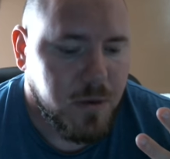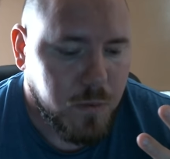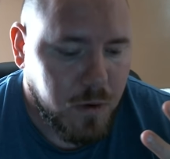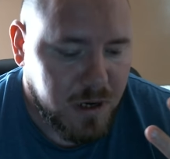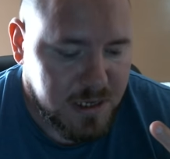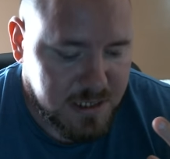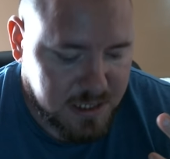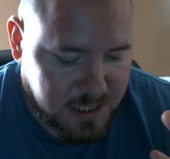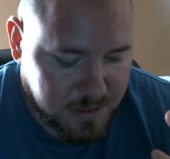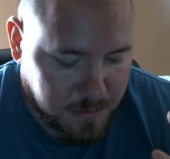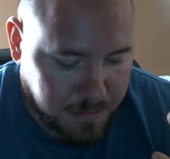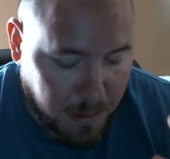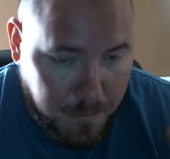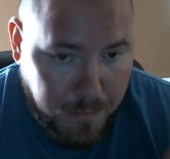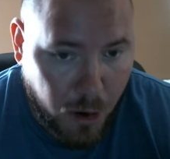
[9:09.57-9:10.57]
was
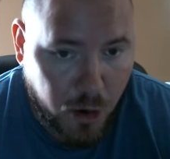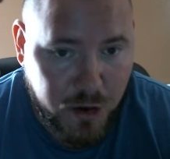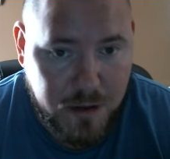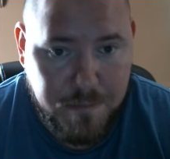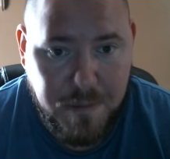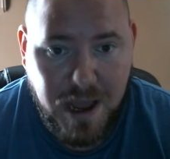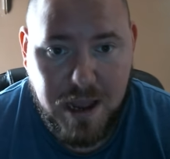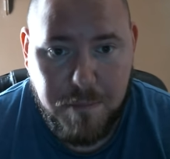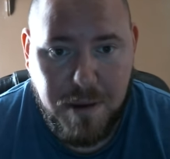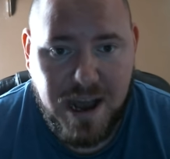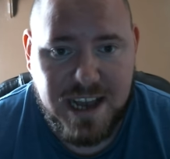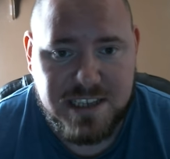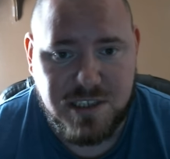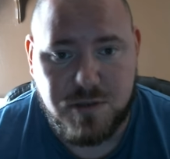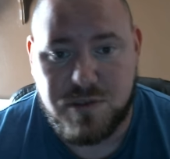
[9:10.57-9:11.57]
bombarded by
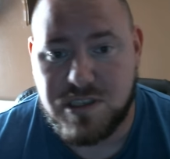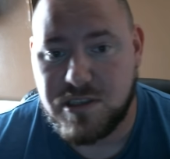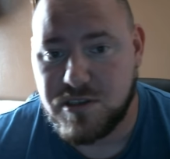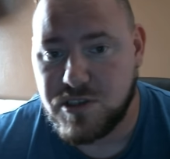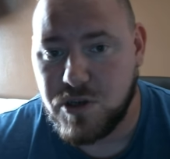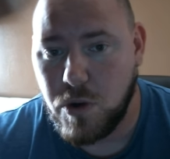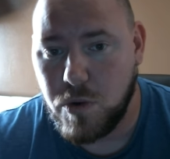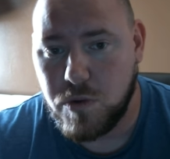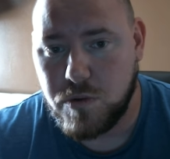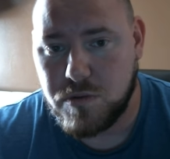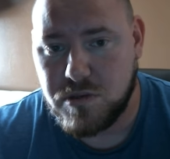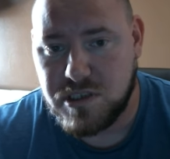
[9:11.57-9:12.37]
apostles and the